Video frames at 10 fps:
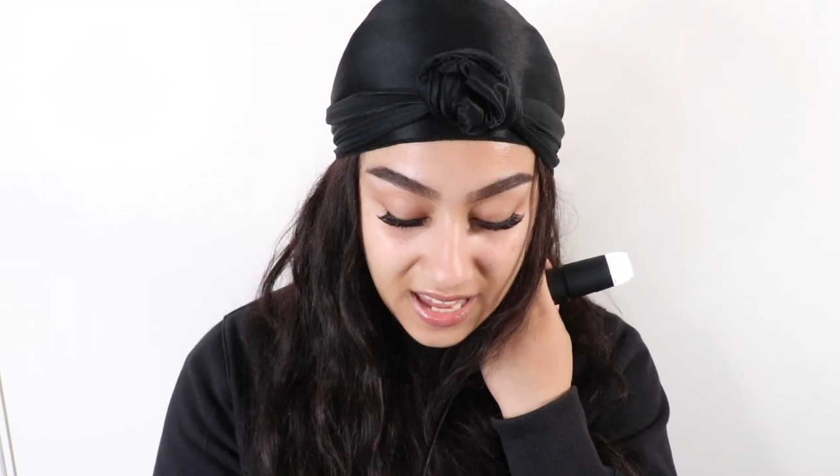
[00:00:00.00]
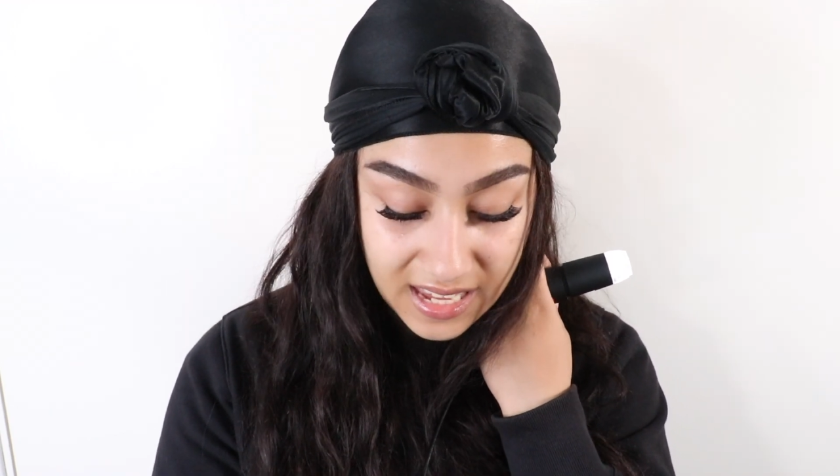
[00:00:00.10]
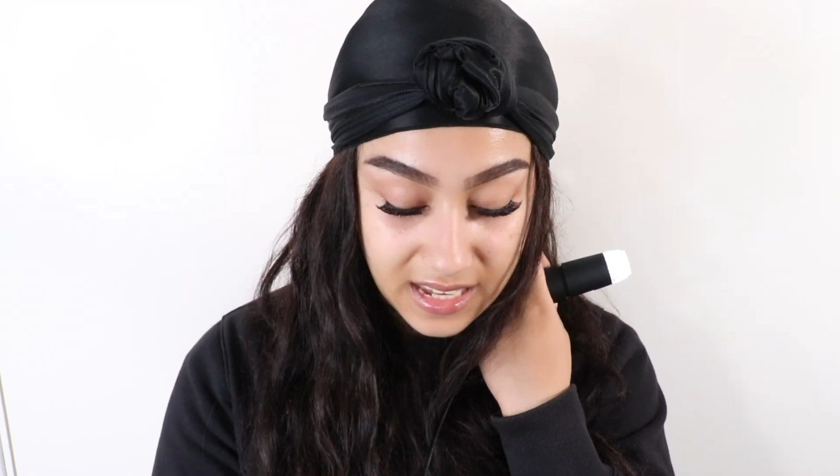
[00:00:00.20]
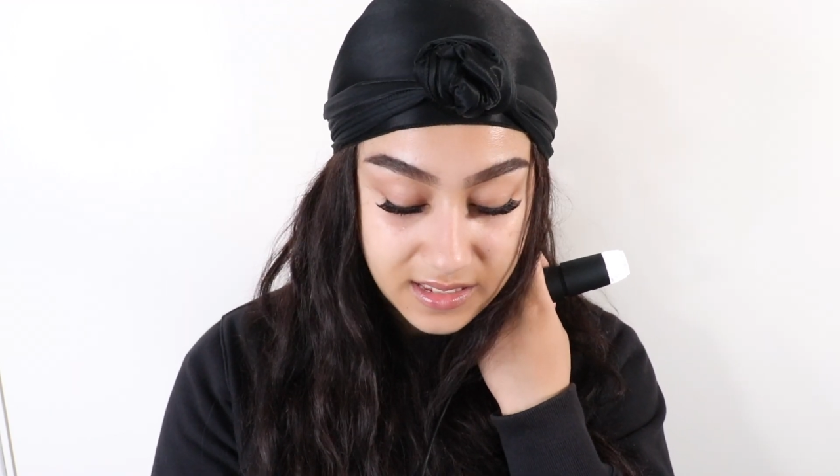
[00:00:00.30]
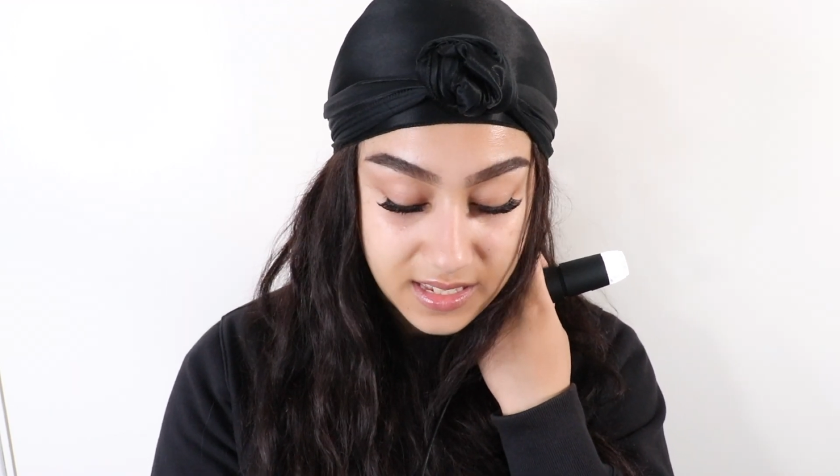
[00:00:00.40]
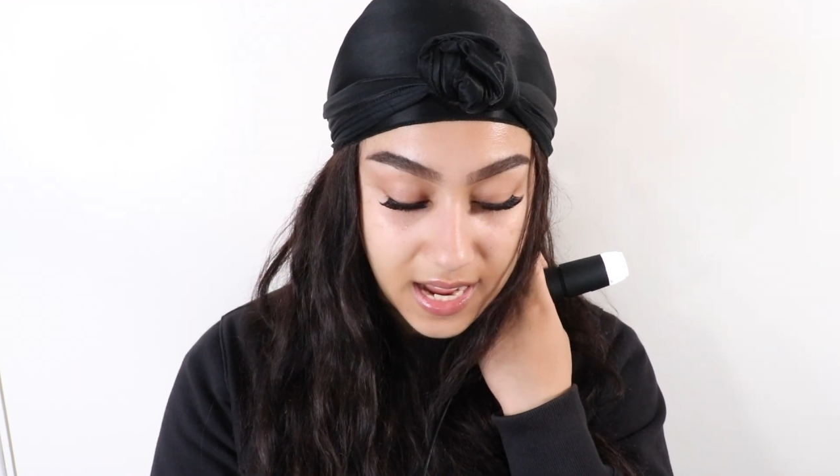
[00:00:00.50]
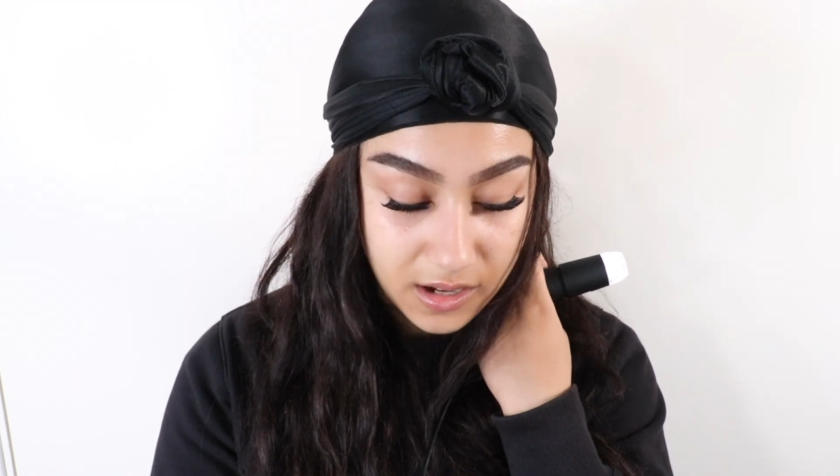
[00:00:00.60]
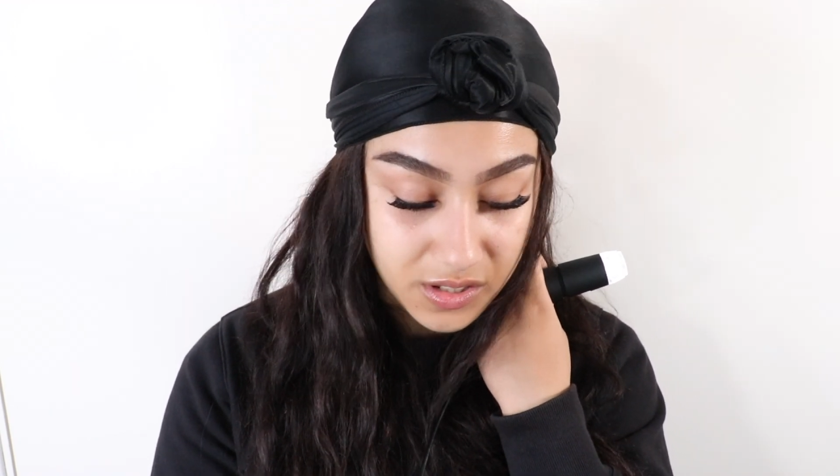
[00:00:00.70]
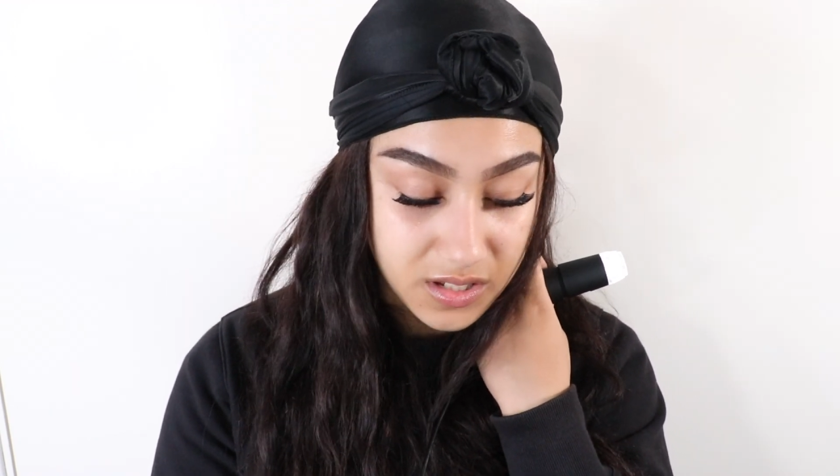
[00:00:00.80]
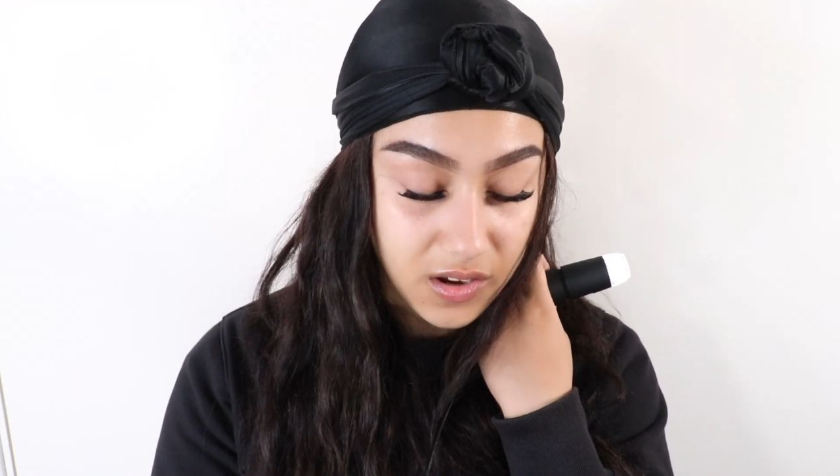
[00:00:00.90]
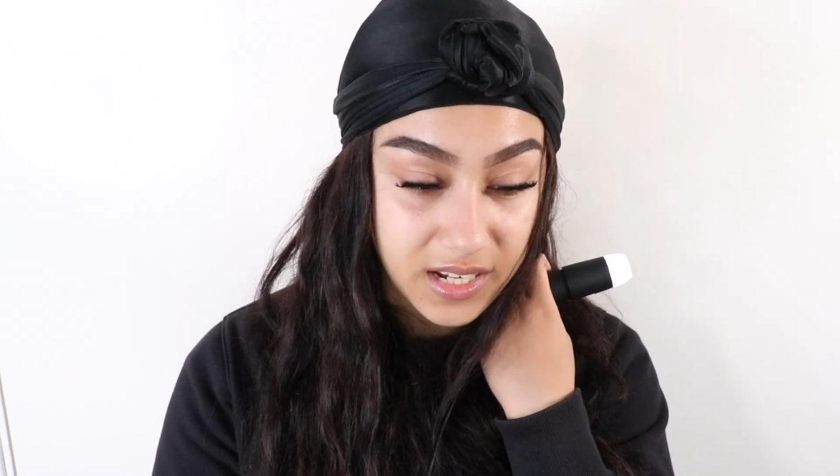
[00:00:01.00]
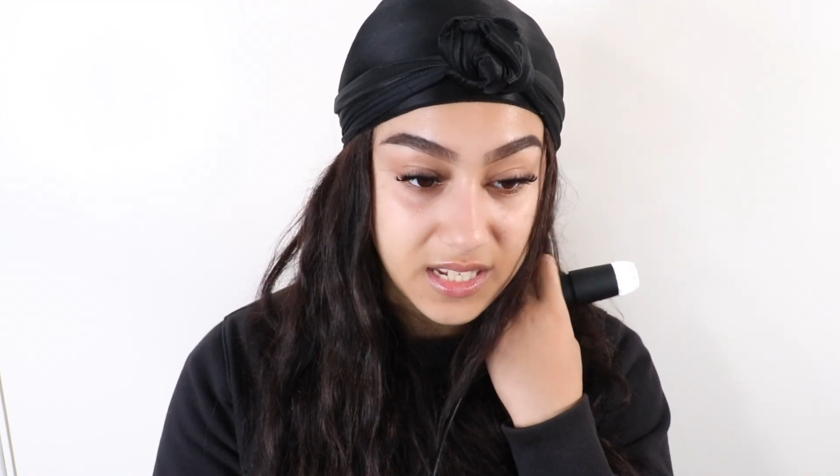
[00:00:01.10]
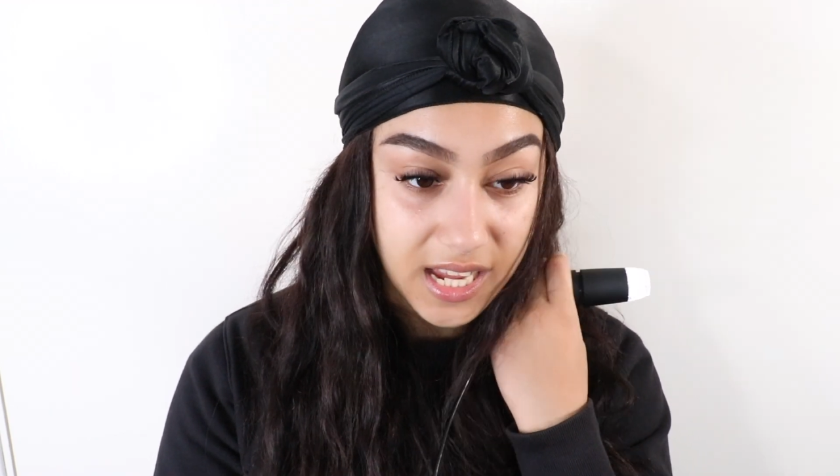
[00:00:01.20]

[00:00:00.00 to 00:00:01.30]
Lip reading: it is now starting to